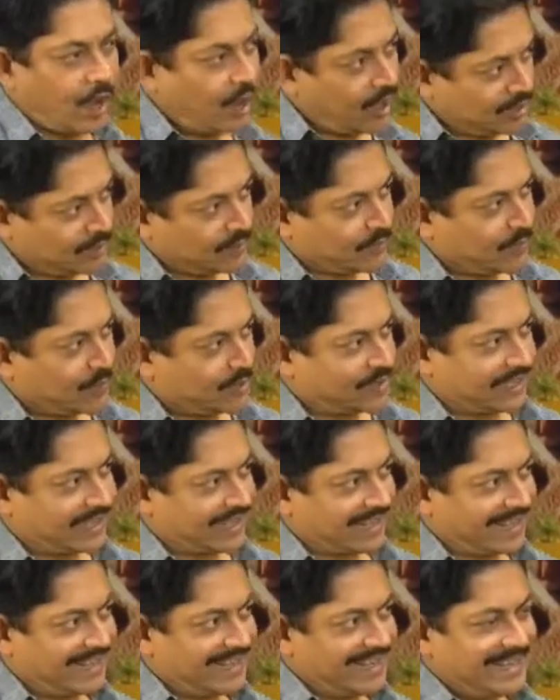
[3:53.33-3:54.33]
on sports
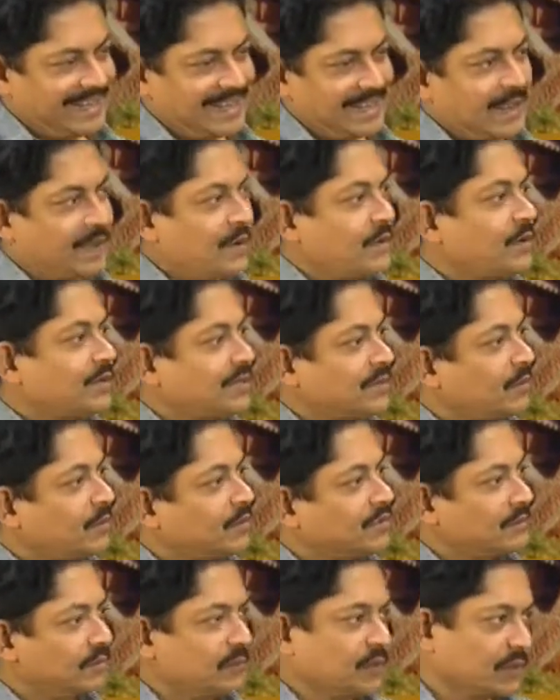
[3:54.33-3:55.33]
again was
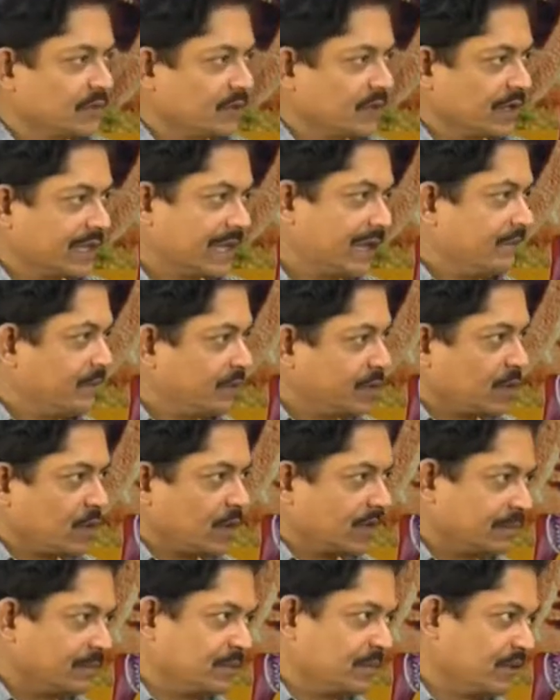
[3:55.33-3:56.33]
about the beautiful game. You know
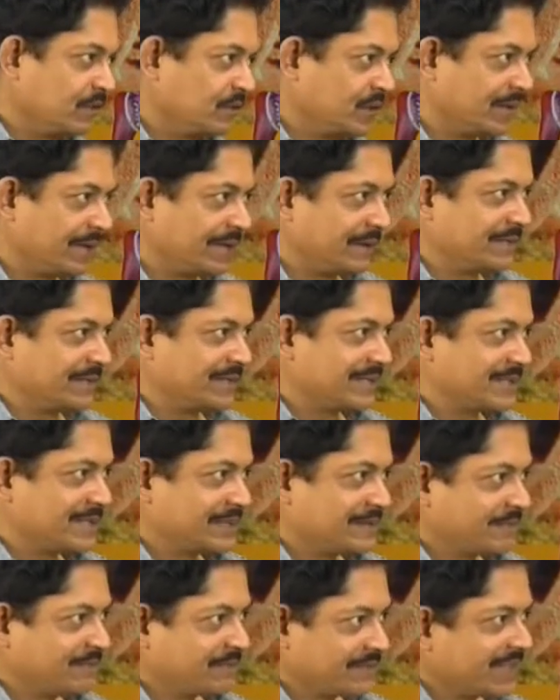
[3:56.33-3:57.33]
what the beautiful game is?